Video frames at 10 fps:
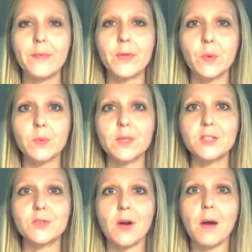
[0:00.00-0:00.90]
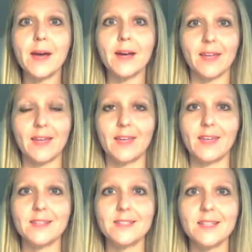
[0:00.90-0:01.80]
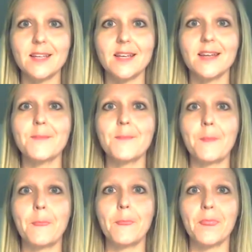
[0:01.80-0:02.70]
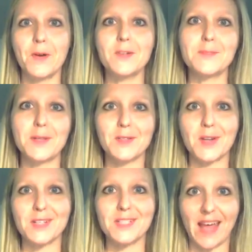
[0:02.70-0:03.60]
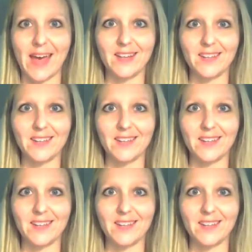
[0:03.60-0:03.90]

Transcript: The only drawback is those meals are set.